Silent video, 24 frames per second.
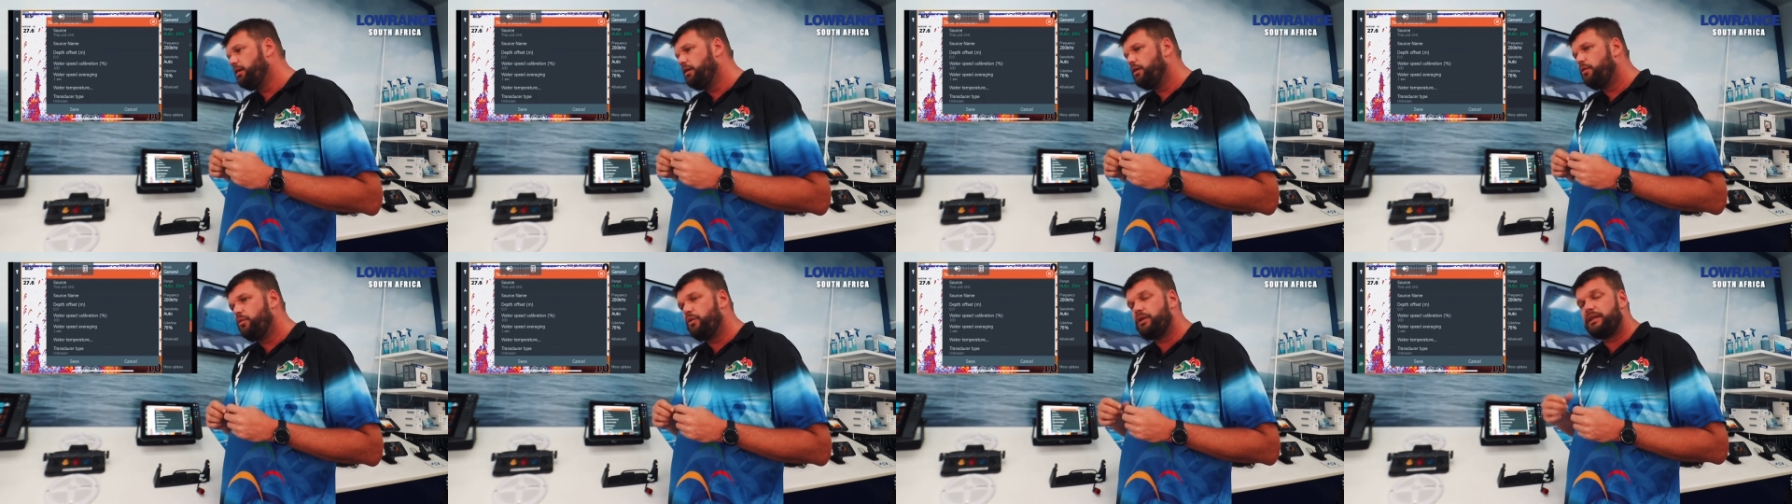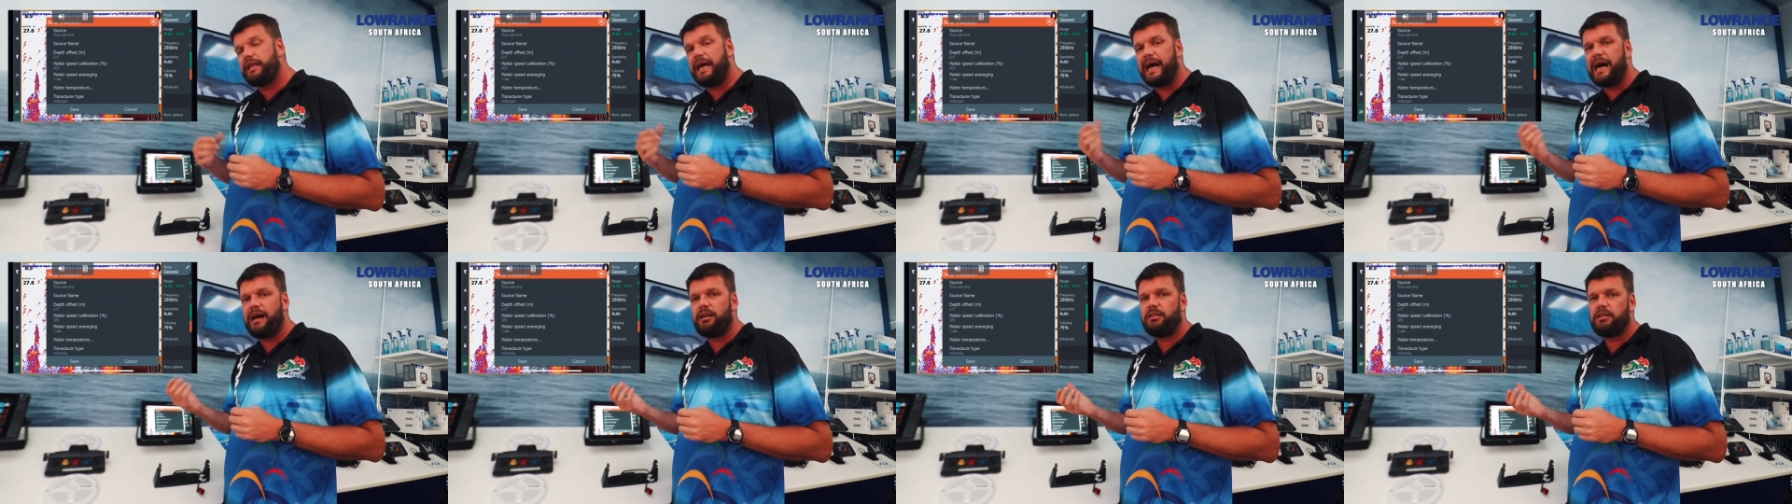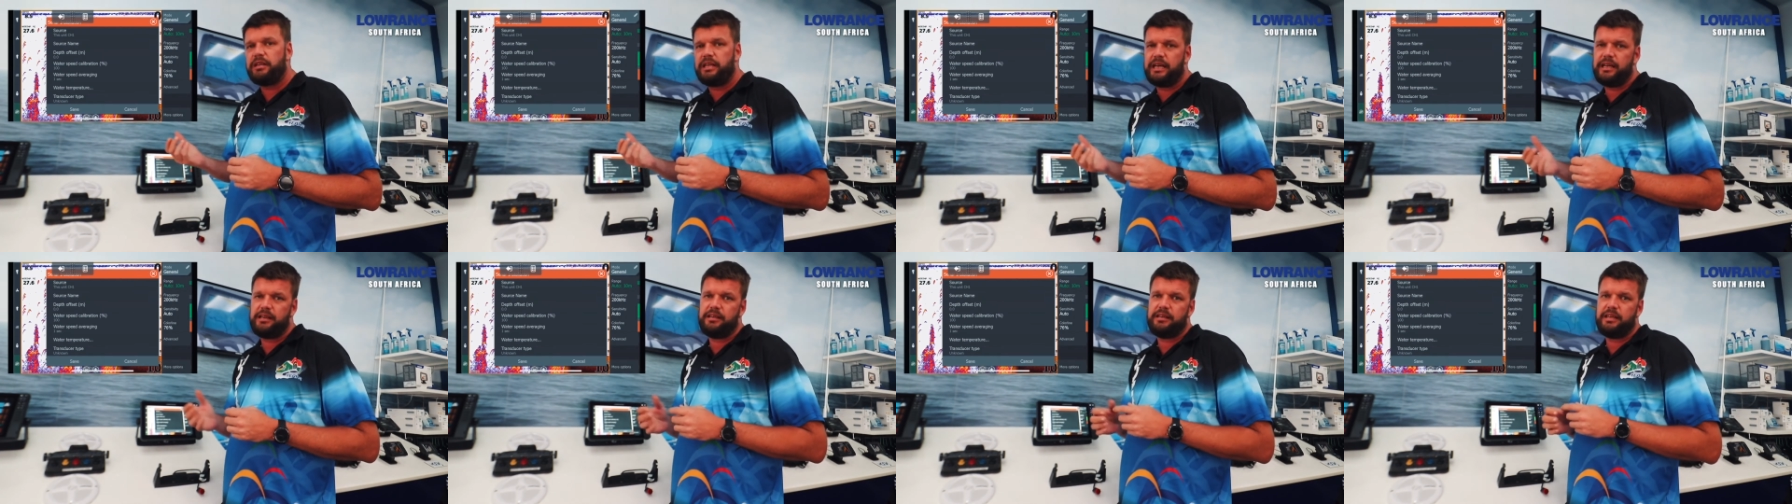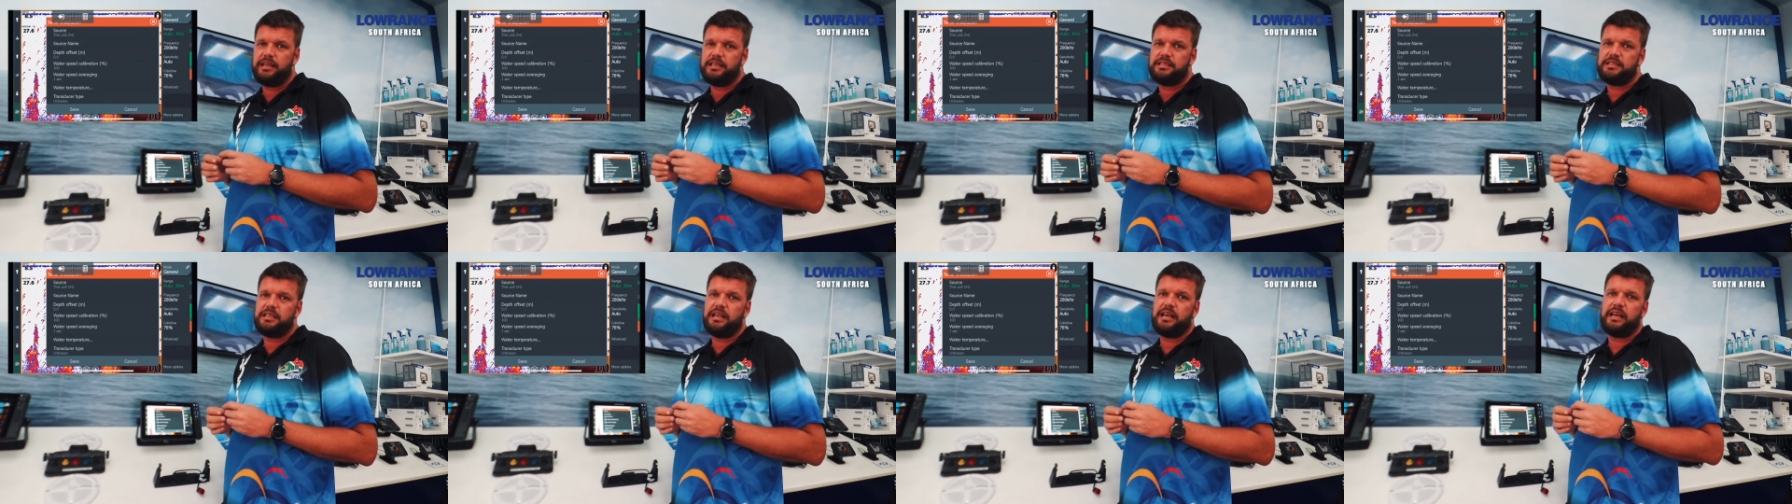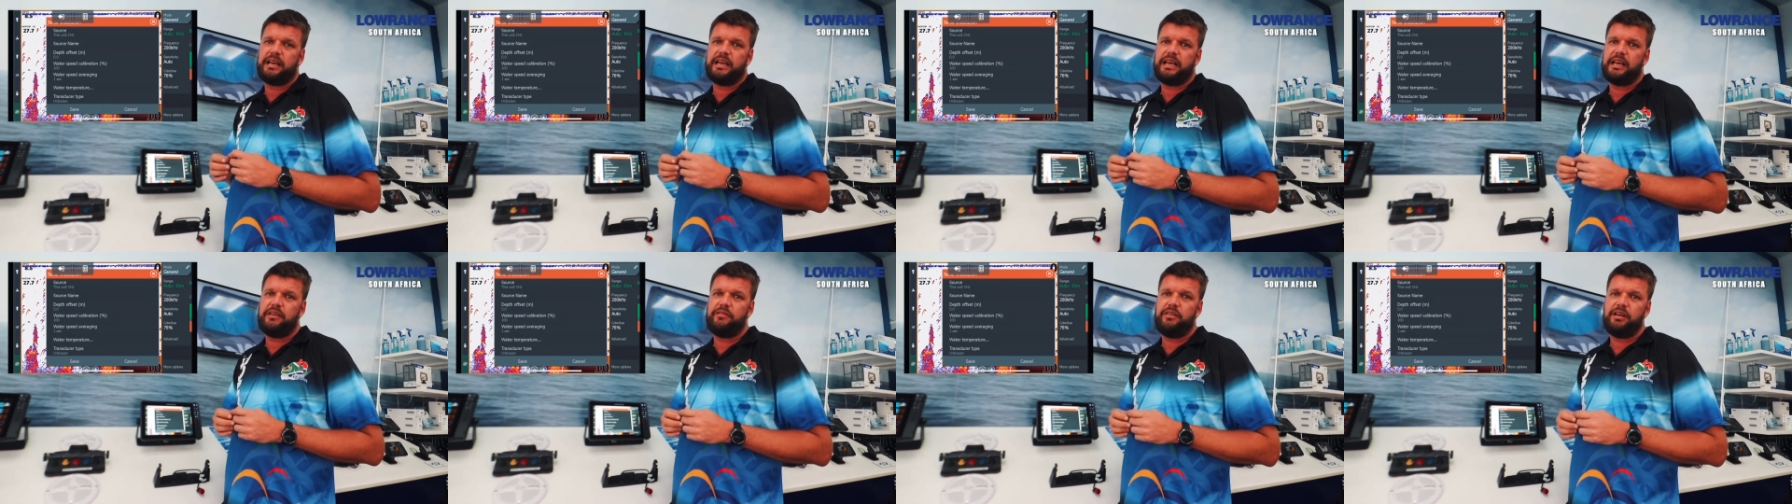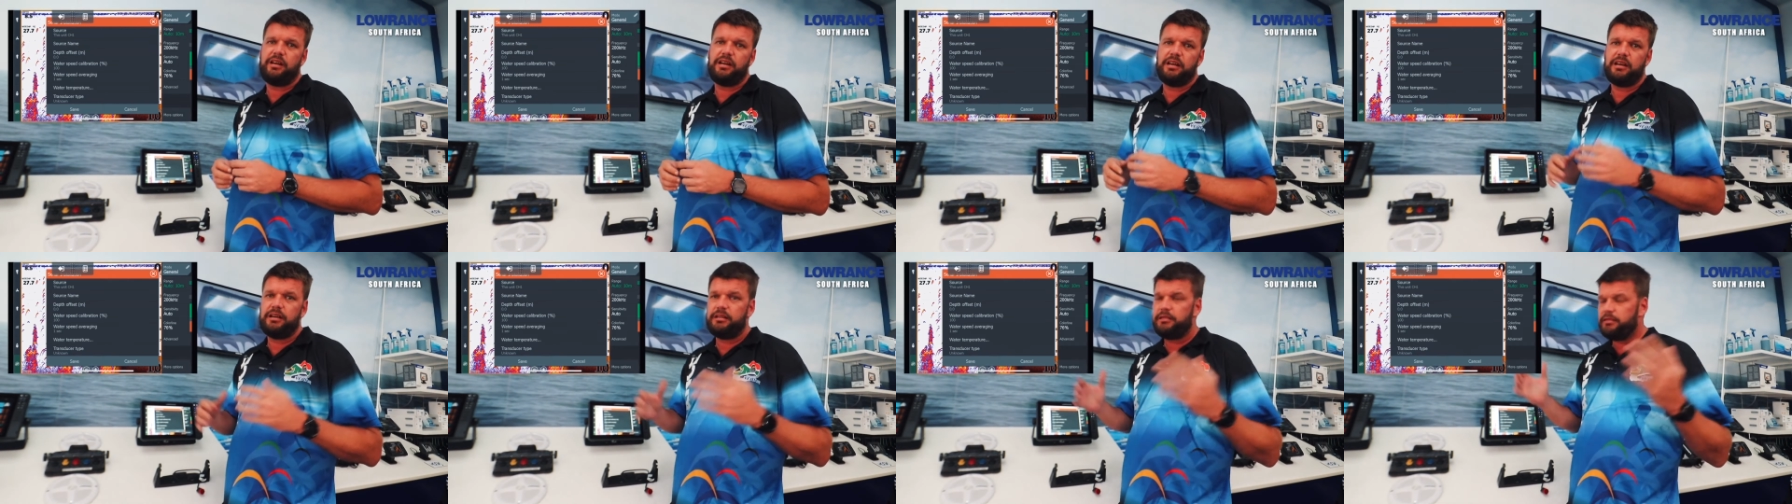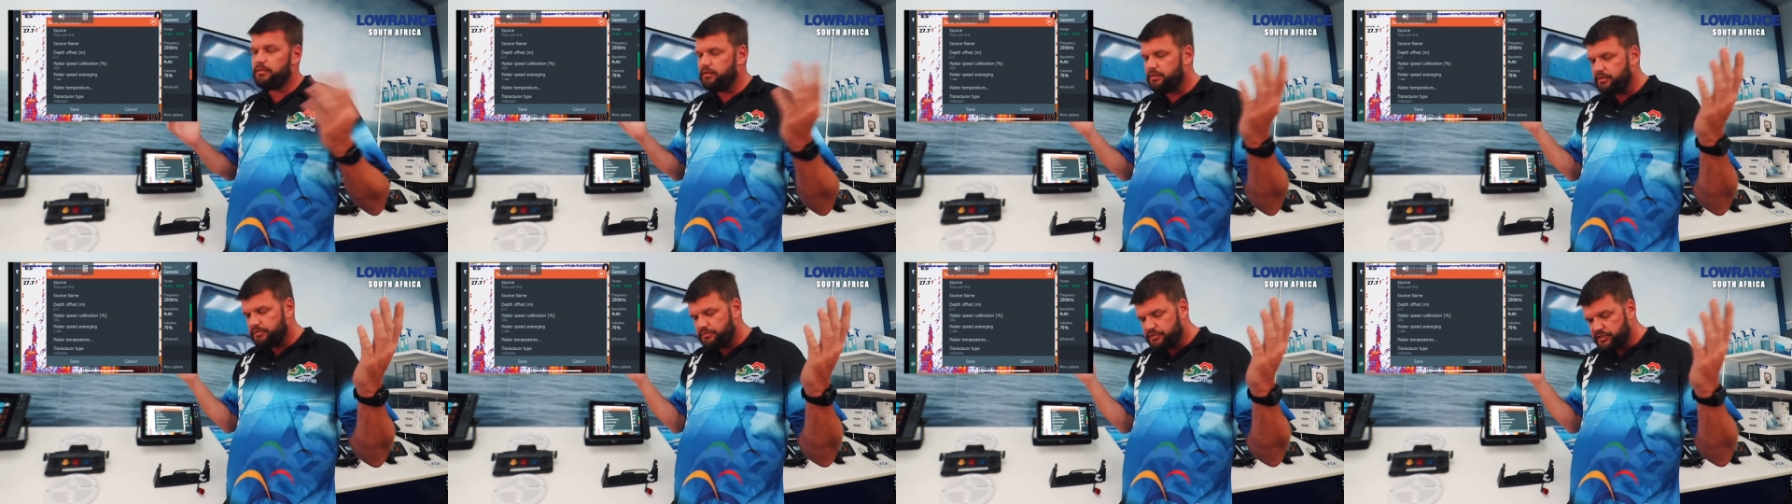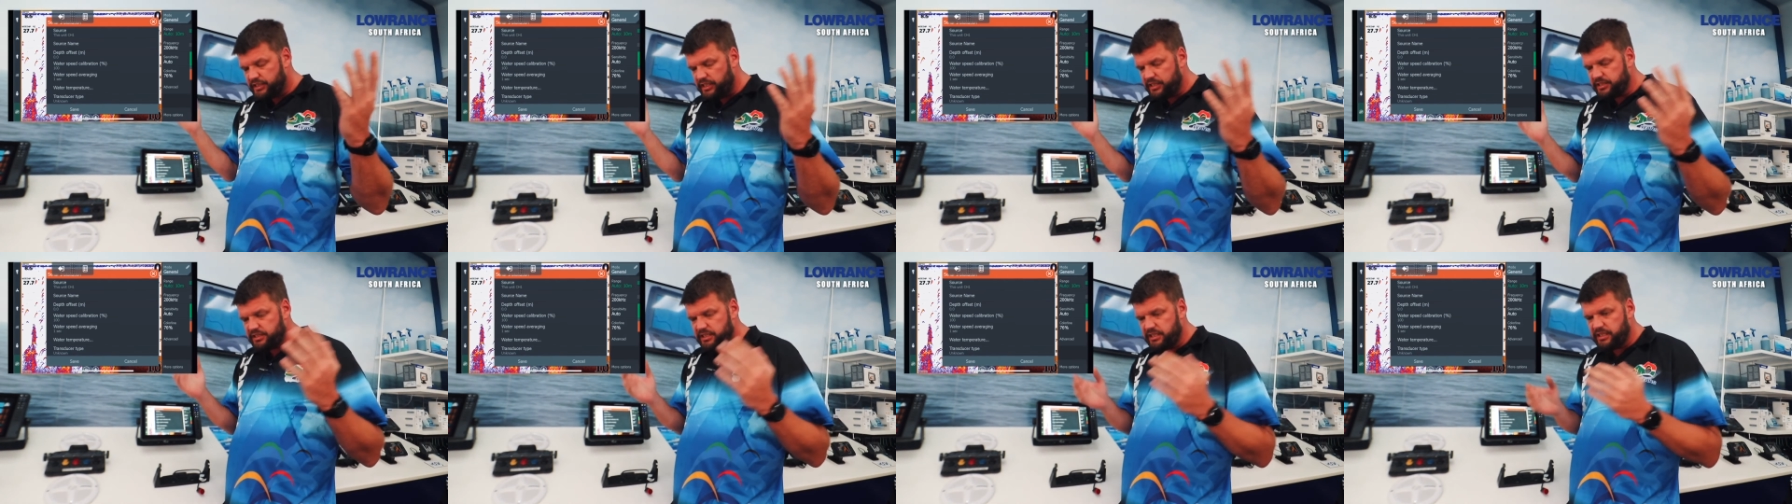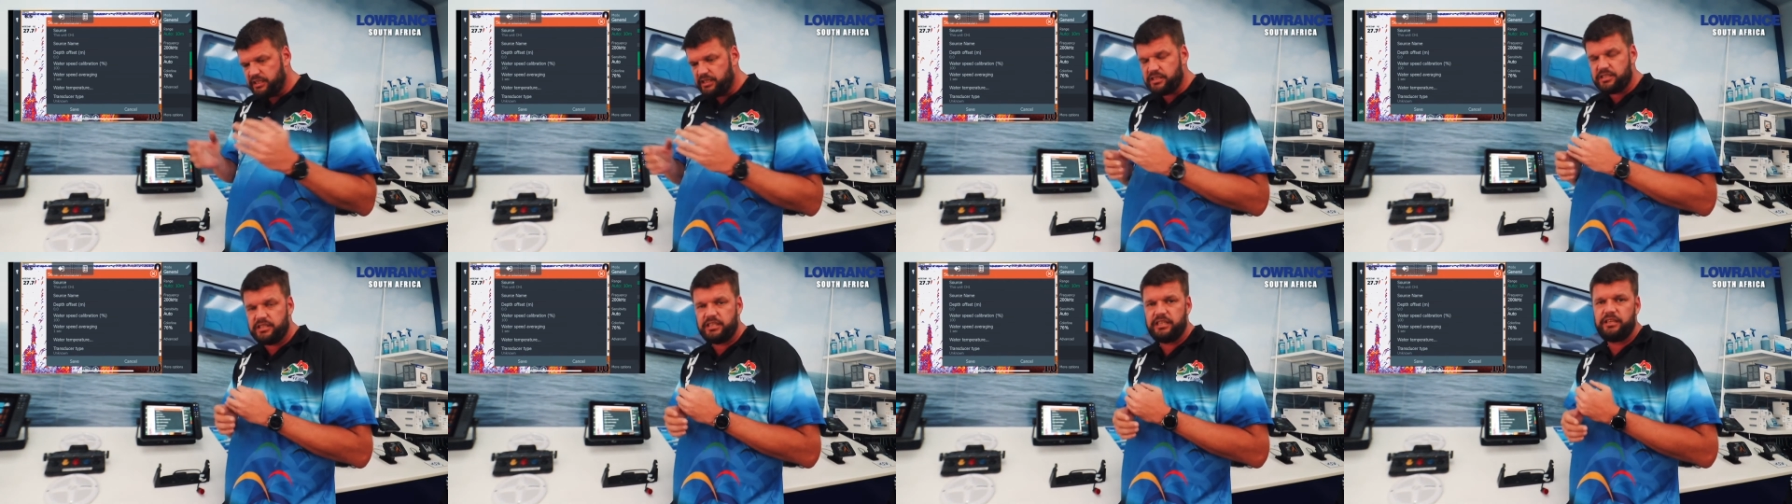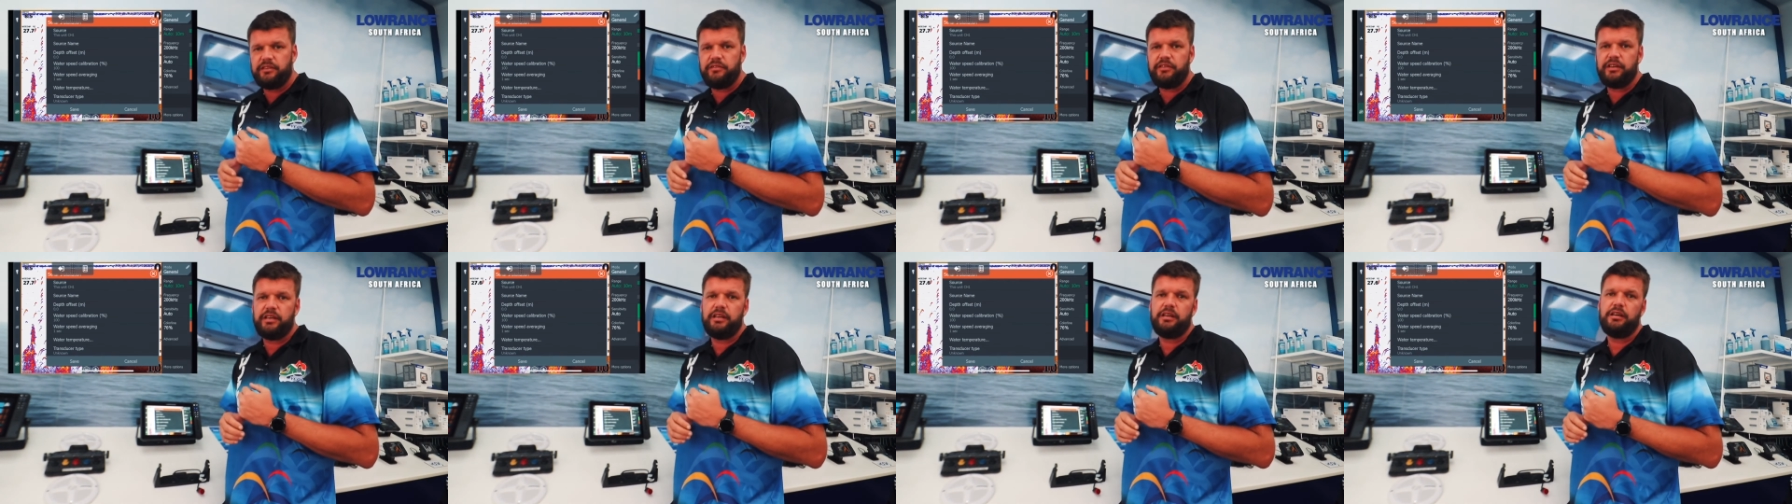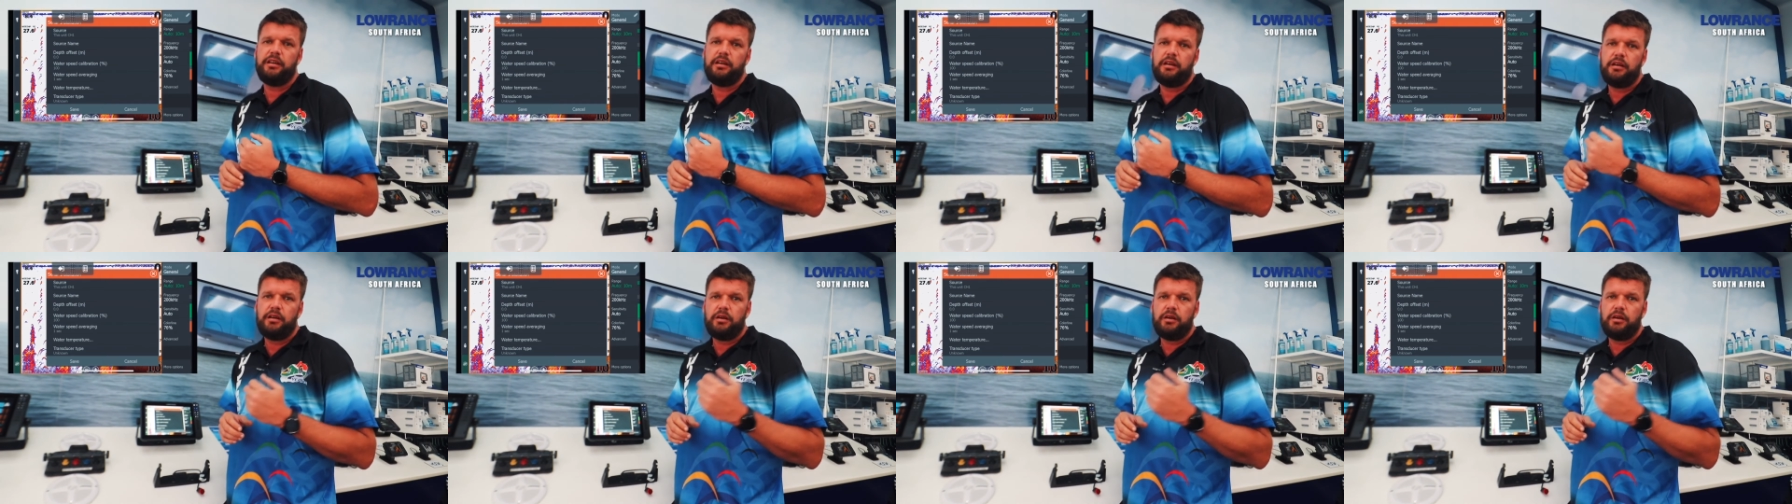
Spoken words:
Without that, that's like having a 60-inch TV